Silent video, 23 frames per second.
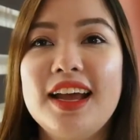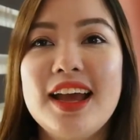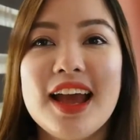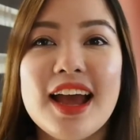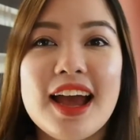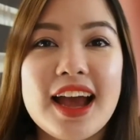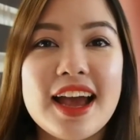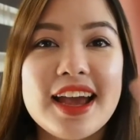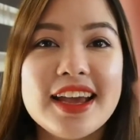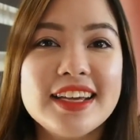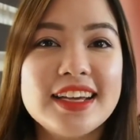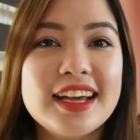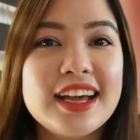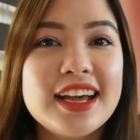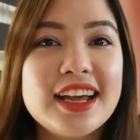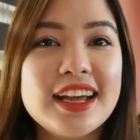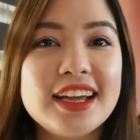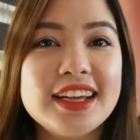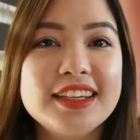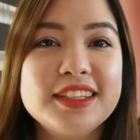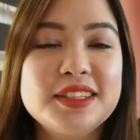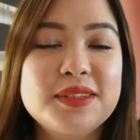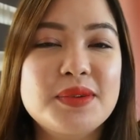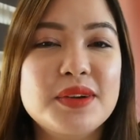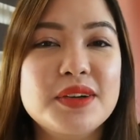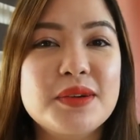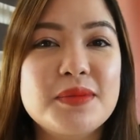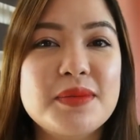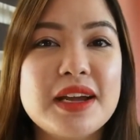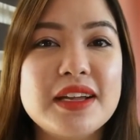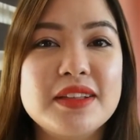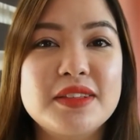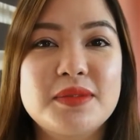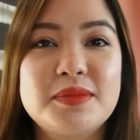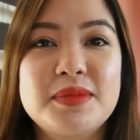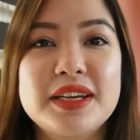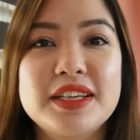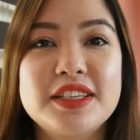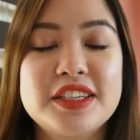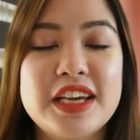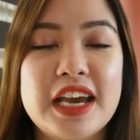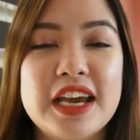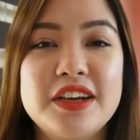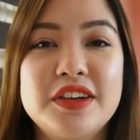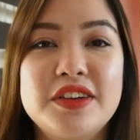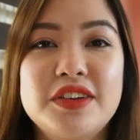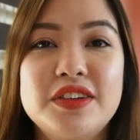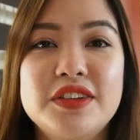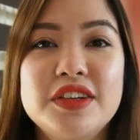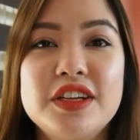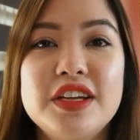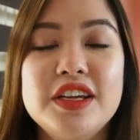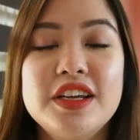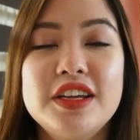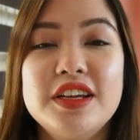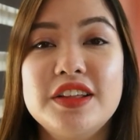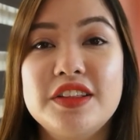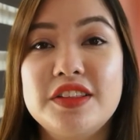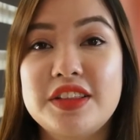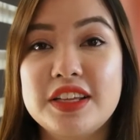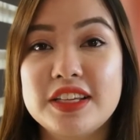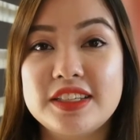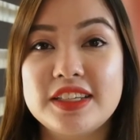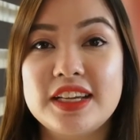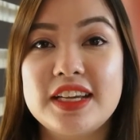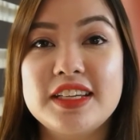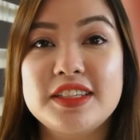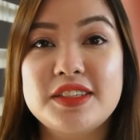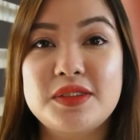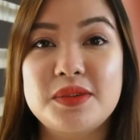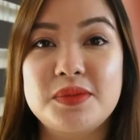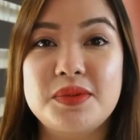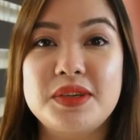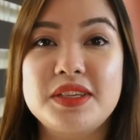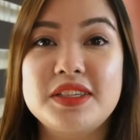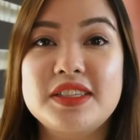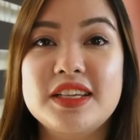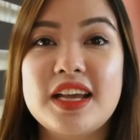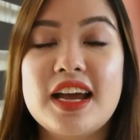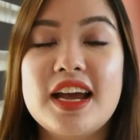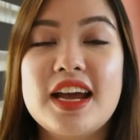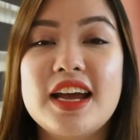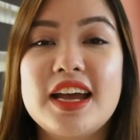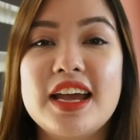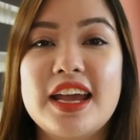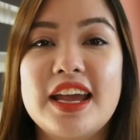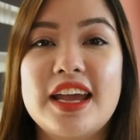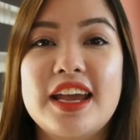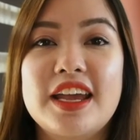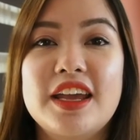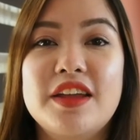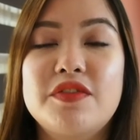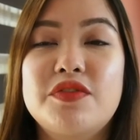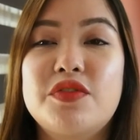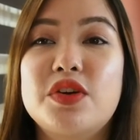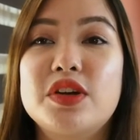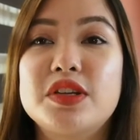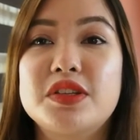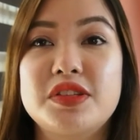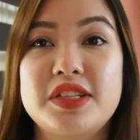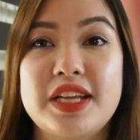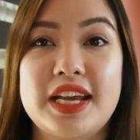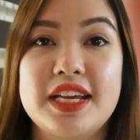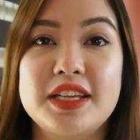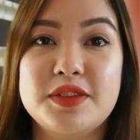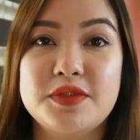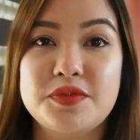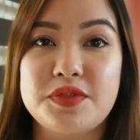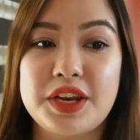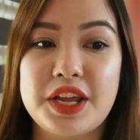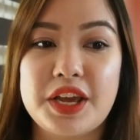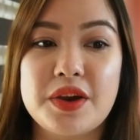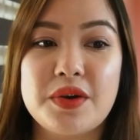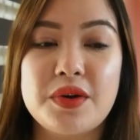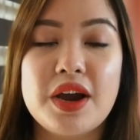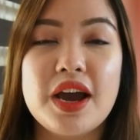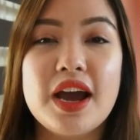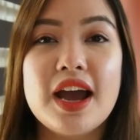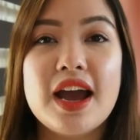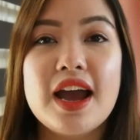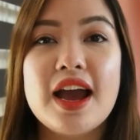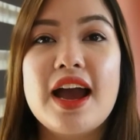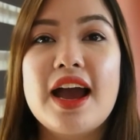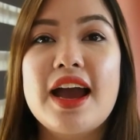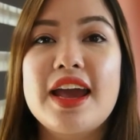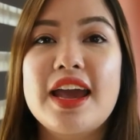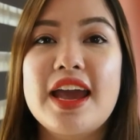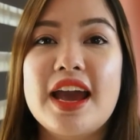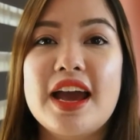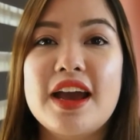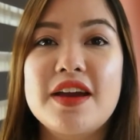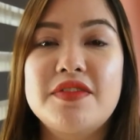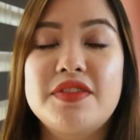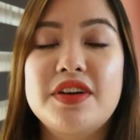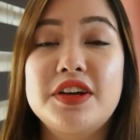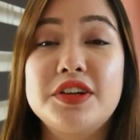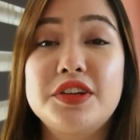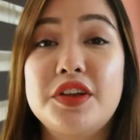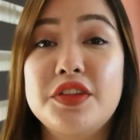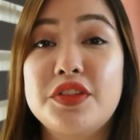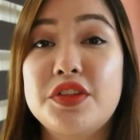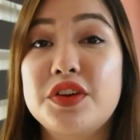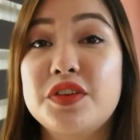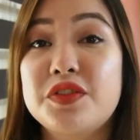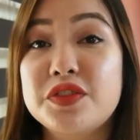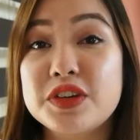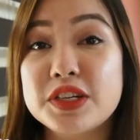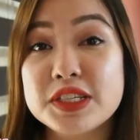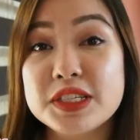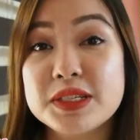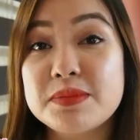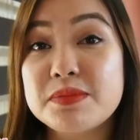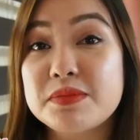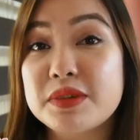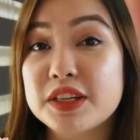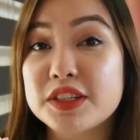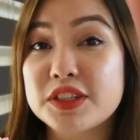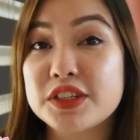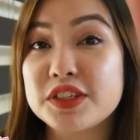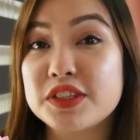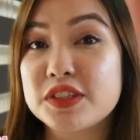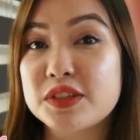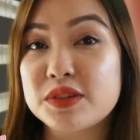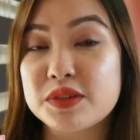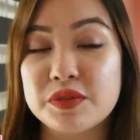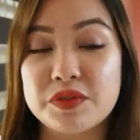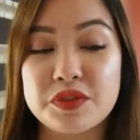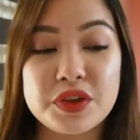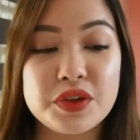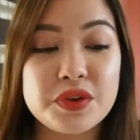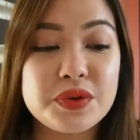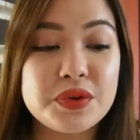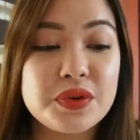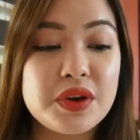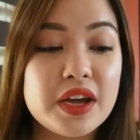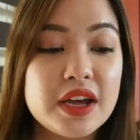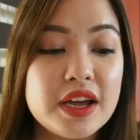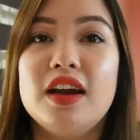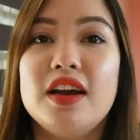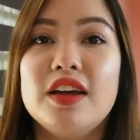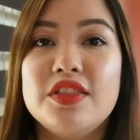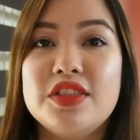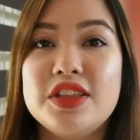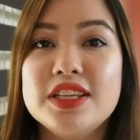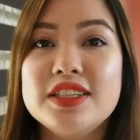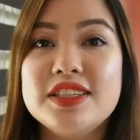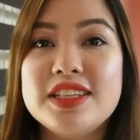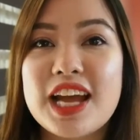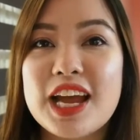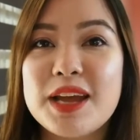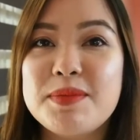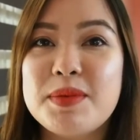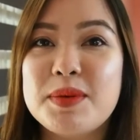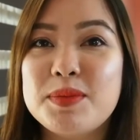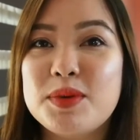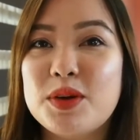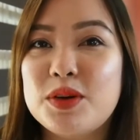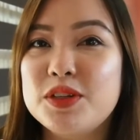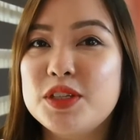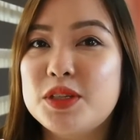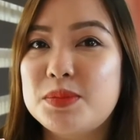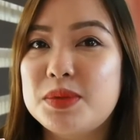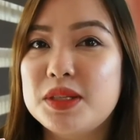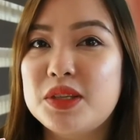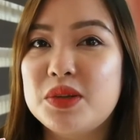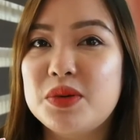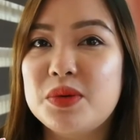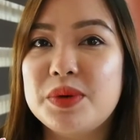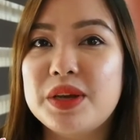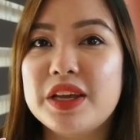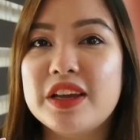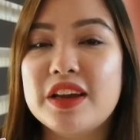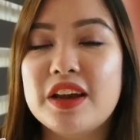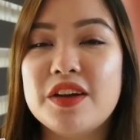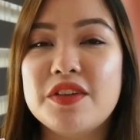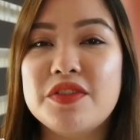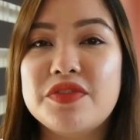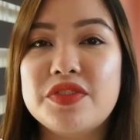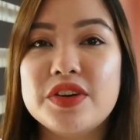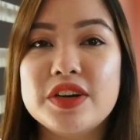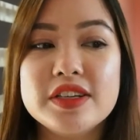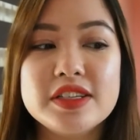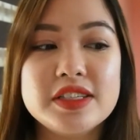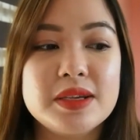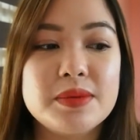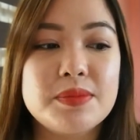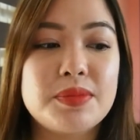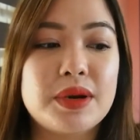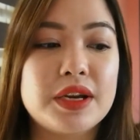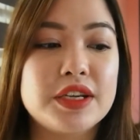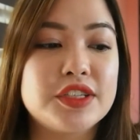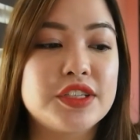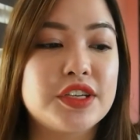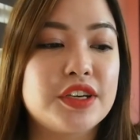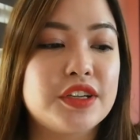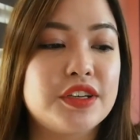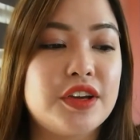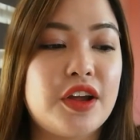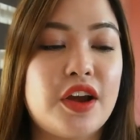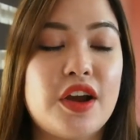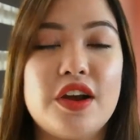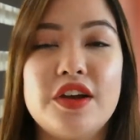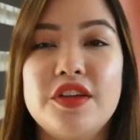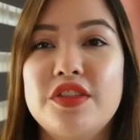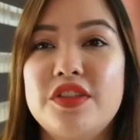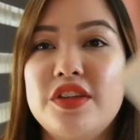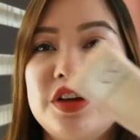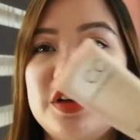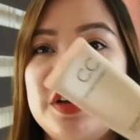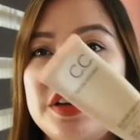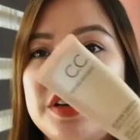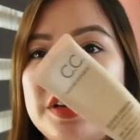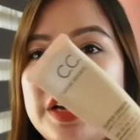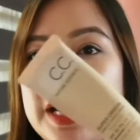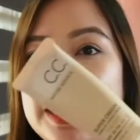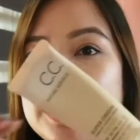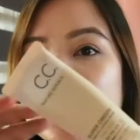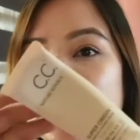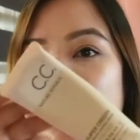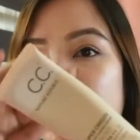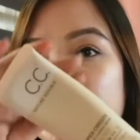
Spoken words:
Hi guys, welcome back to my channel. This is Luisa, and for today's video I have another first impressions review. This time I'm going to be doing a first impression on the Nature